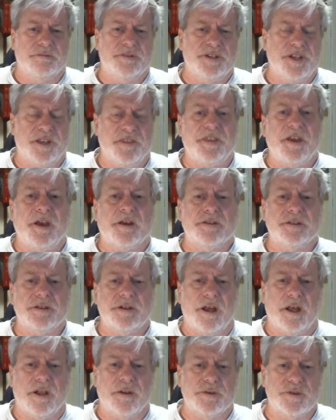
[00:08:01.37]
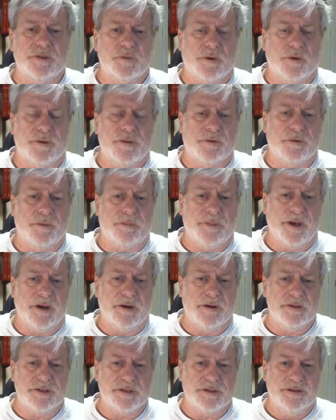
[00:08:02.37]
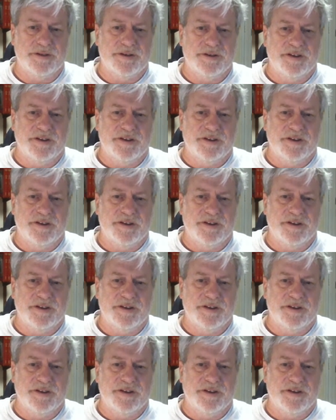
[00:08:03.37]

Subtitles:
$10,000 worth of repairs.